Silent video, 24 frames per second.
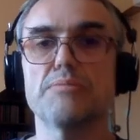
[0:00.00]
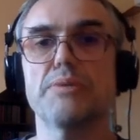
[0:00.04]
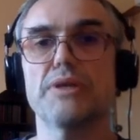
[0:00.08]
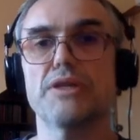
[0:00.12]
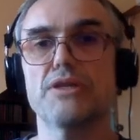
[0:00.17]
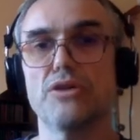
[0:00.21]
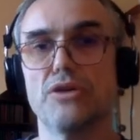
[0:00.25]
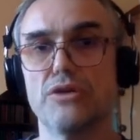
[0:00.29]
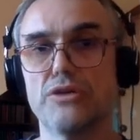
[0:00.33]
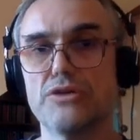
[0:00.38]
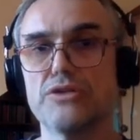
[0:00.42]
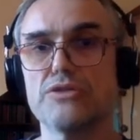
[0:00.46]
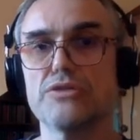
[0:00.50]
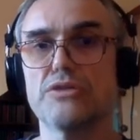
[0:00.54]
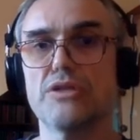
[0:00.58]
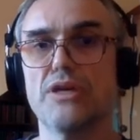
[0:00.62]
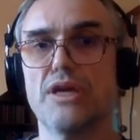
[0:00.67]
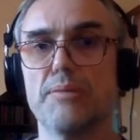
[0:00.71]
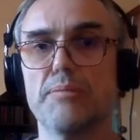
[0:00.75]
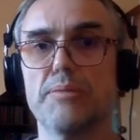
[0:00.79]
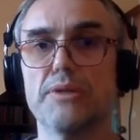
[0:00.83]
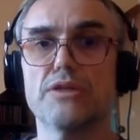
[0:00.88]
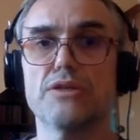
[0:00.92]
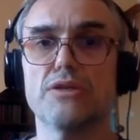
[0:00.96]
but
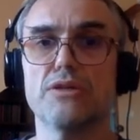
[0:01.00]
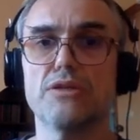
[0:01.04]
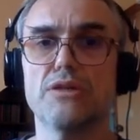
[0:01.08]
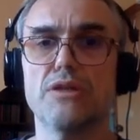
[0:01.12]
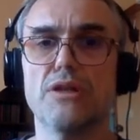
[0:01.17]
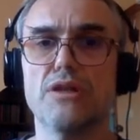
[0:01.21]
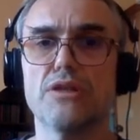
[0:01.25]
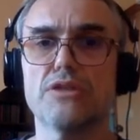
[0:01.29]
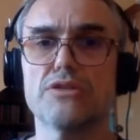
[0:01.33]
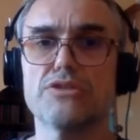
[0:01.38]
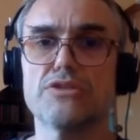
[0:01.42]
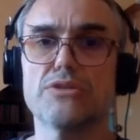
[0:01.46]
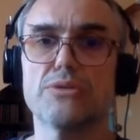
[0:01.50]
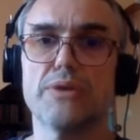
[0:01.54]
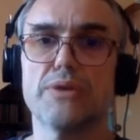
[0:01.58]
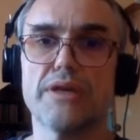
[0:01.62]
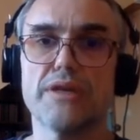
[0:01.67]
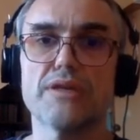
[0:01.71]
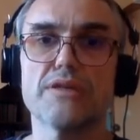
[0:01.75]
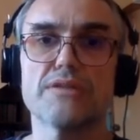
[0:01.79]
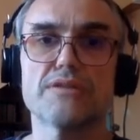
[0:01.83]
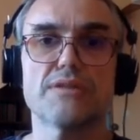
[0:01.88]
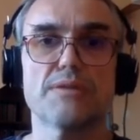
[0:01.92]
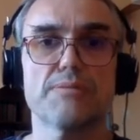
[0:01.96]
also I
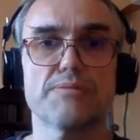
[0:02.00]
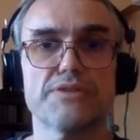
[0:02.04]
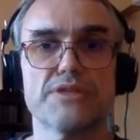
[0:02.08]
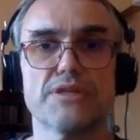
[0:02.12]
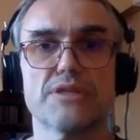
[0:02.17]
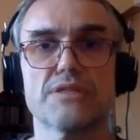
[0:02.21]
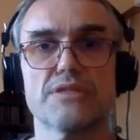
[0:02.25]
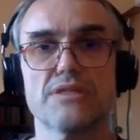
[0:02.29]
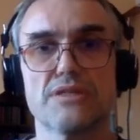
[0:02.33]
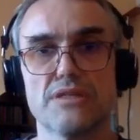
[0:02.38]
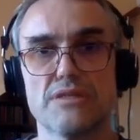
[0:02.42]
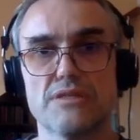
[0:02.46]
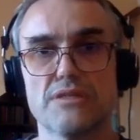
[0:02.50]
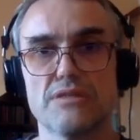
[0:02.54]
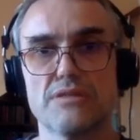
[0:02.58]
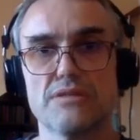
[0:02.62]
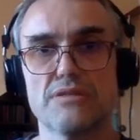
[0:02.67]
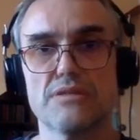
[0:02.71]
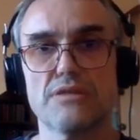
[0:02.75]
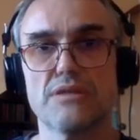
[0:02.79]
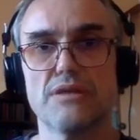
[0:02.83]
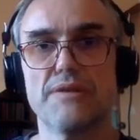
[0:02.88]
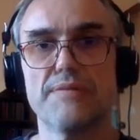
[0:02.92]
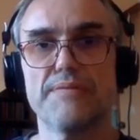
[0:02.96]
had some
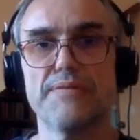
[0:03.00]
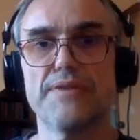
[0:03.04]
successes.